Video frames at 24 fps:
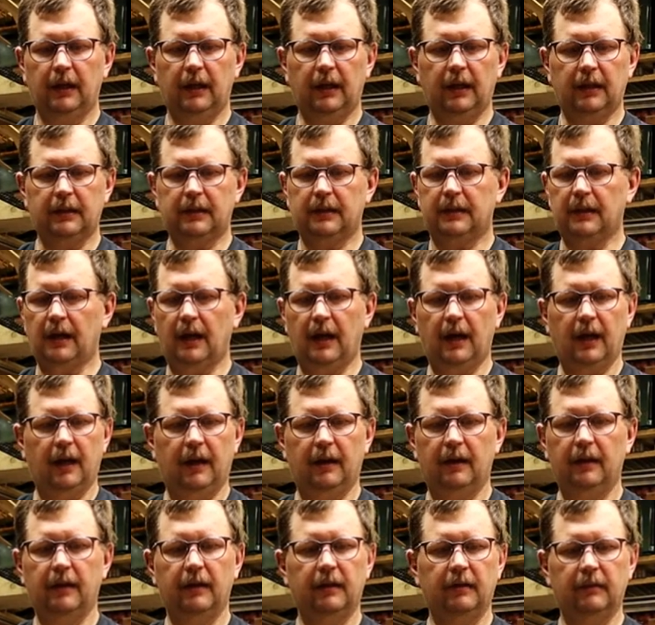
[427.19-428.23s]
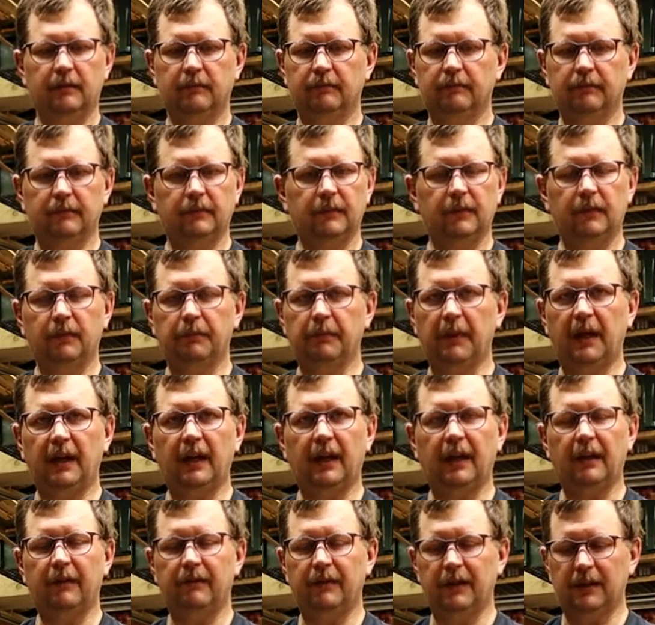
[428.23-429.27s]
It's uh, made
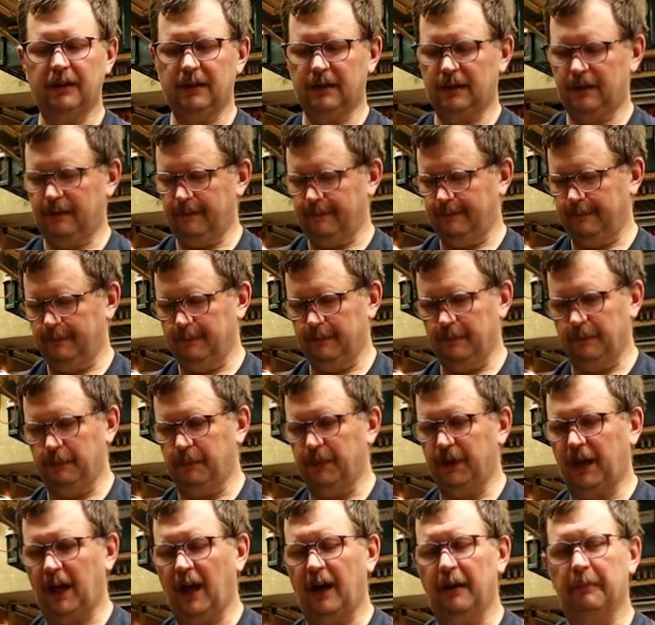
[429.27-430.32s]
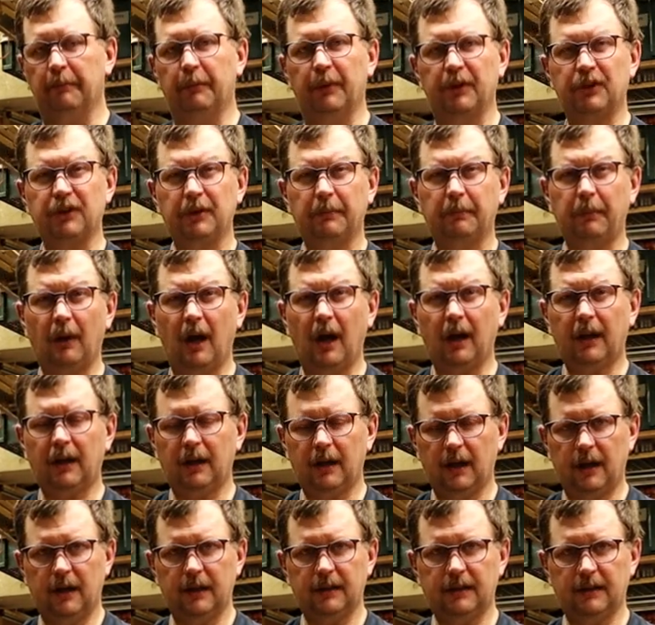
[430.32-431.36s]
out of this kind of butcher block
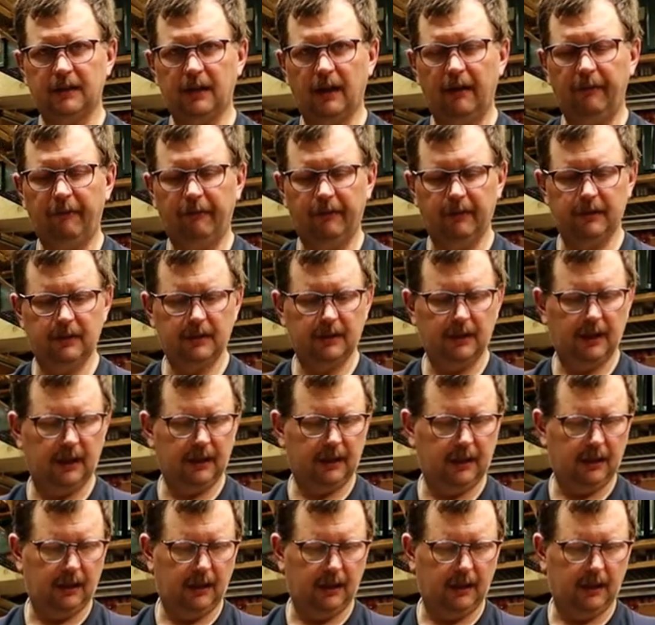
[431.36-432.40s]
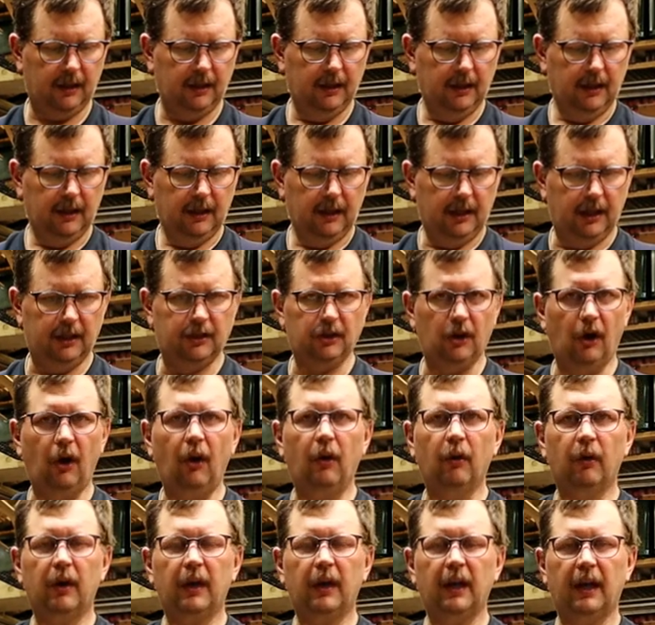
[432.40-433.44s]
kind of stuff. It's like uh, it's
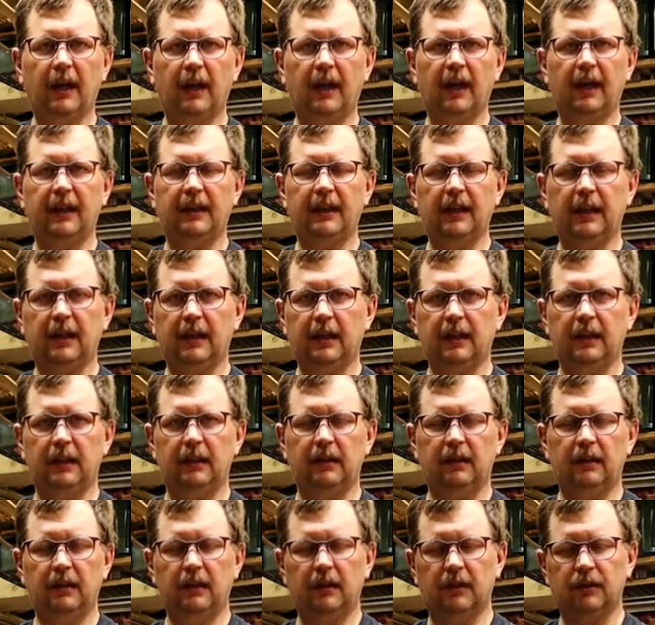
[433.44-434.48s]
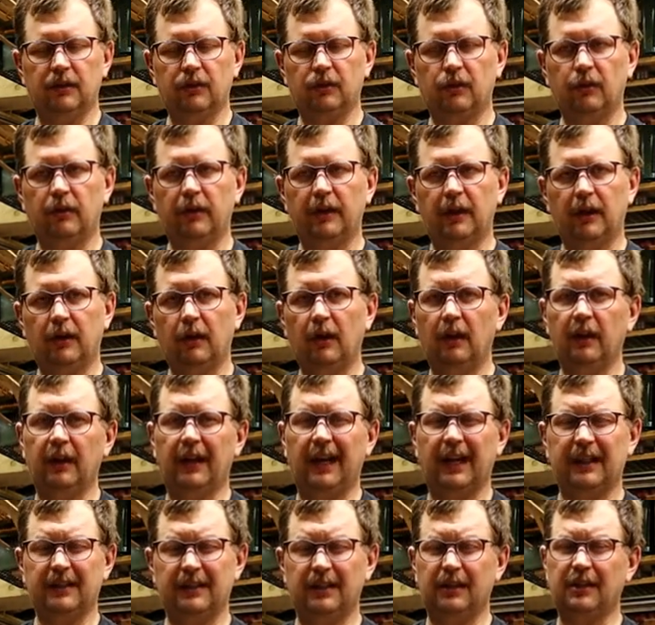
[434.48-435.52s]
oak, and I think in the store they call it
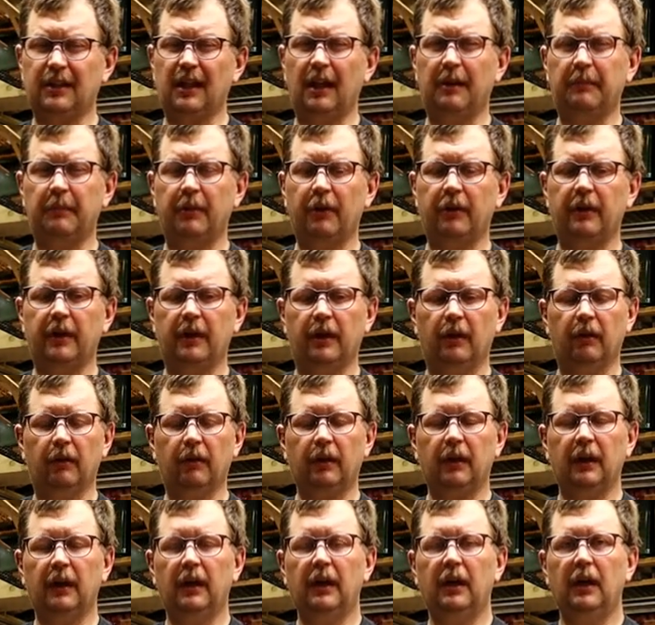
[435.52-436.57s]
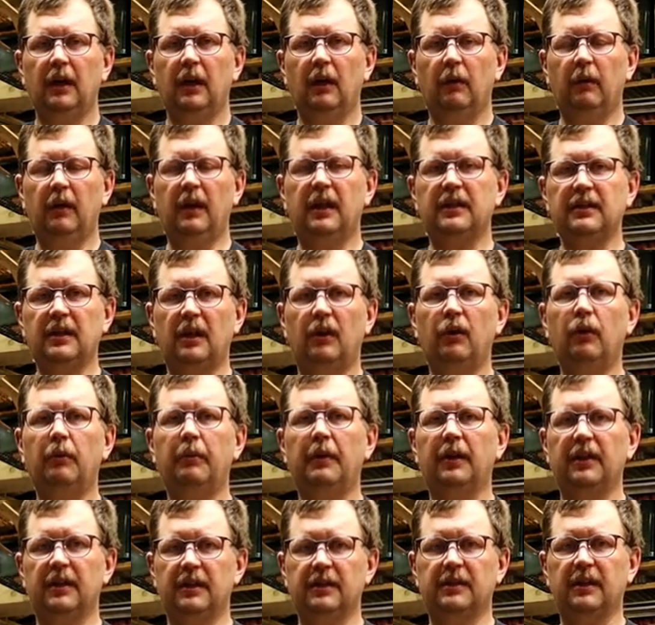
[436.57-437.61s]
actually Siberian oak. One of the things I know
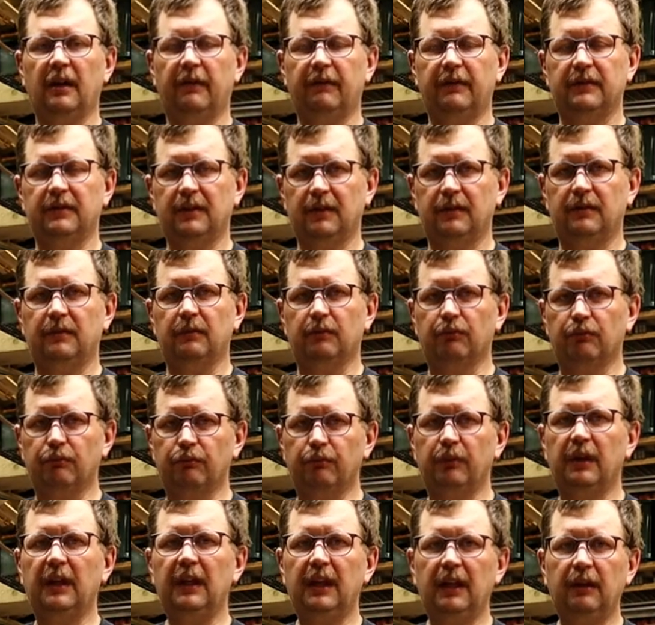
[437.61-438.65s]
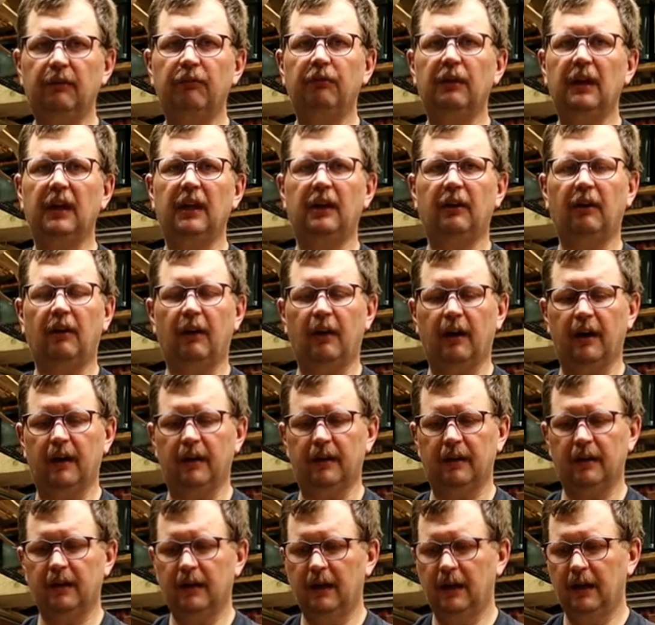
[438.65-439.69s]
about this stuff is it's really, really hard.
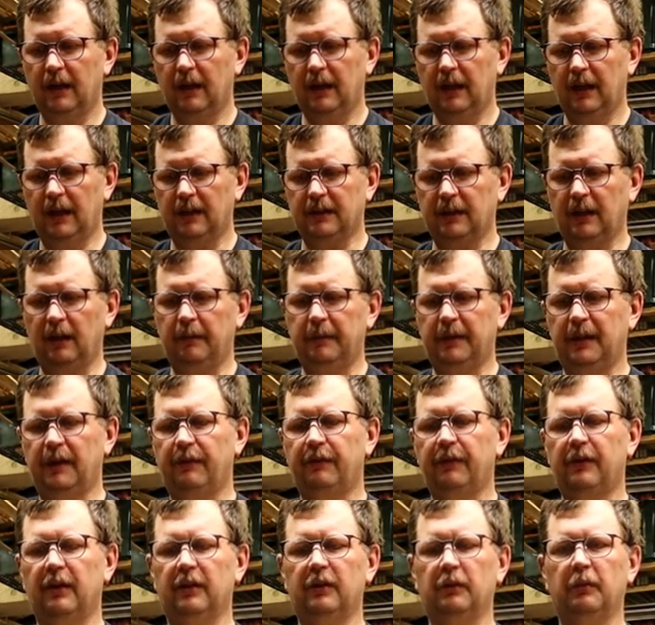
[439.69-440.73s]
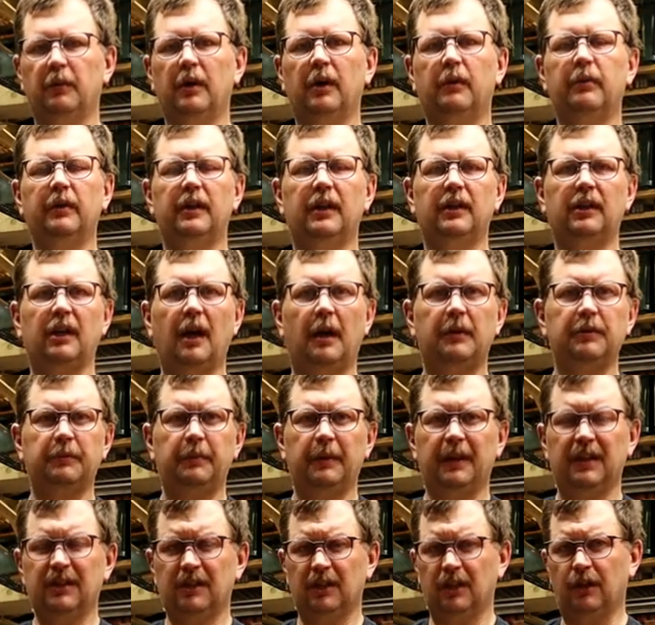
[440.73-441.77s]
It's a little bit difficult to work with at times
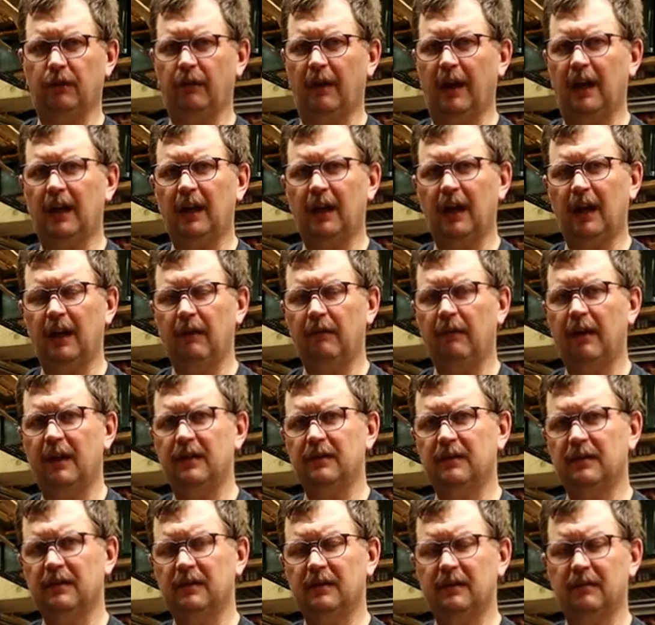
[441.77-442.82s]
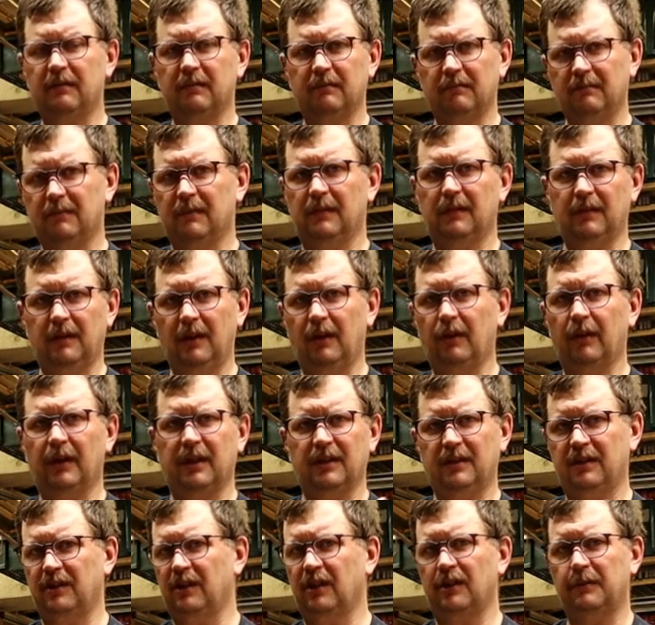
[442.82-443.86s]
because the grain kind of runs, you know,
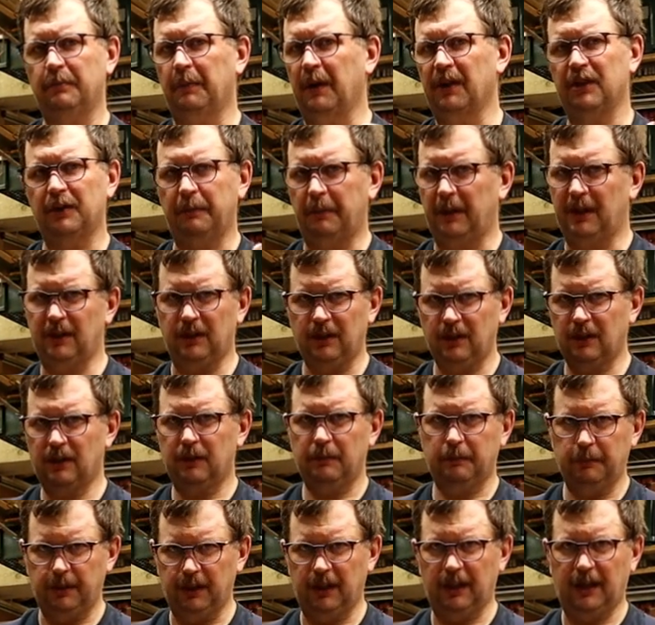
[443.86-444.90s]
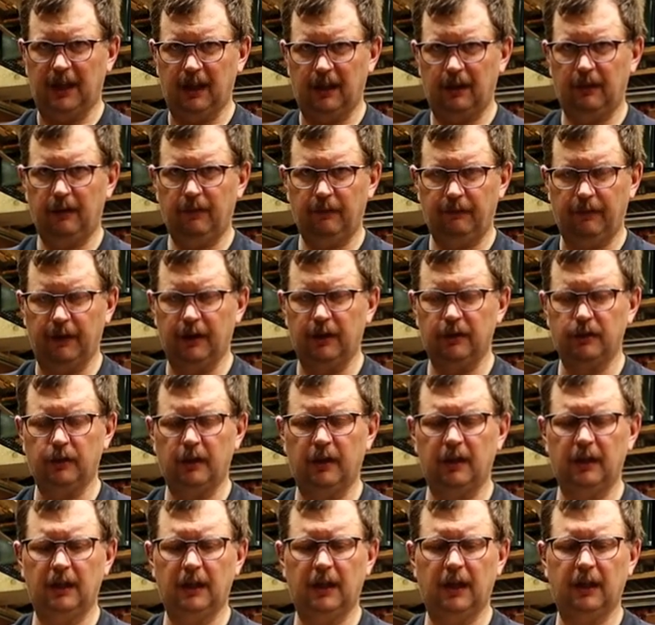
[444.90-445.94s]
because it's just a bunch of pieces put together, finger
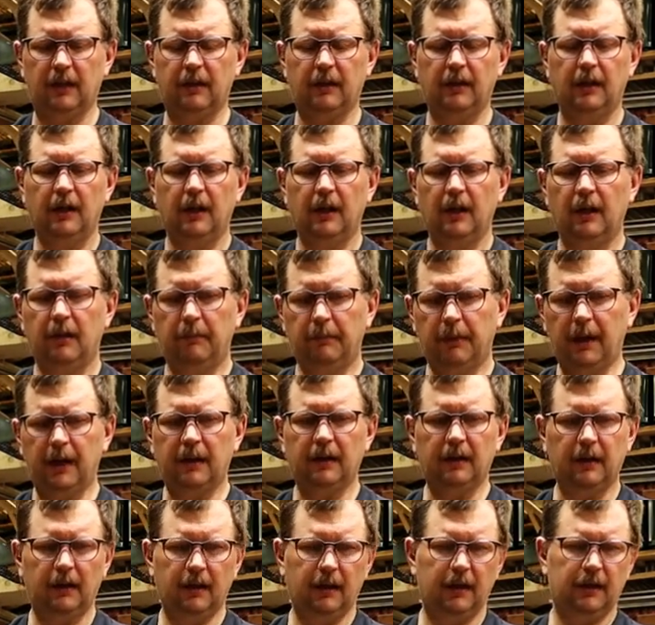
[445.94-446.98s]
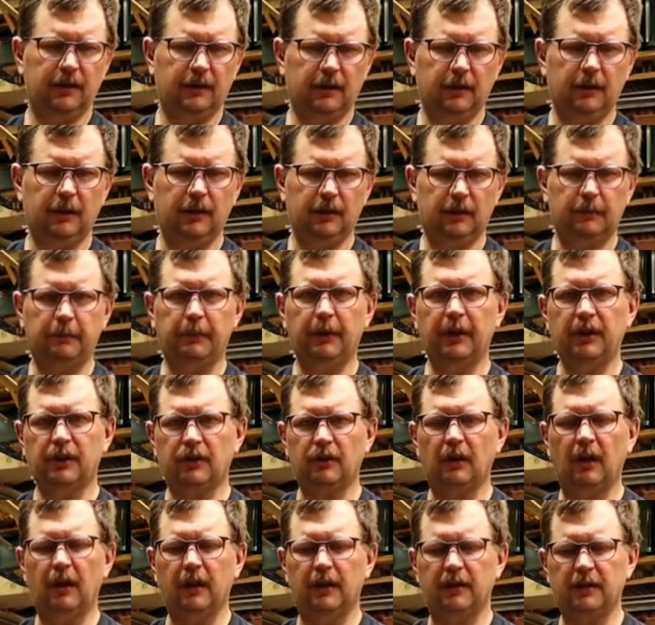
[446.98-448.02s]
jointed together. But it's it's pretty
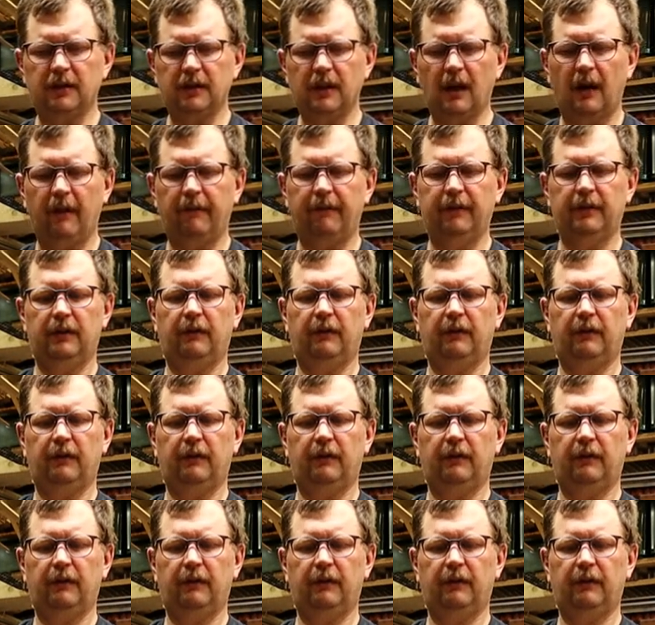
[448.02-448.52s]
solid stuff.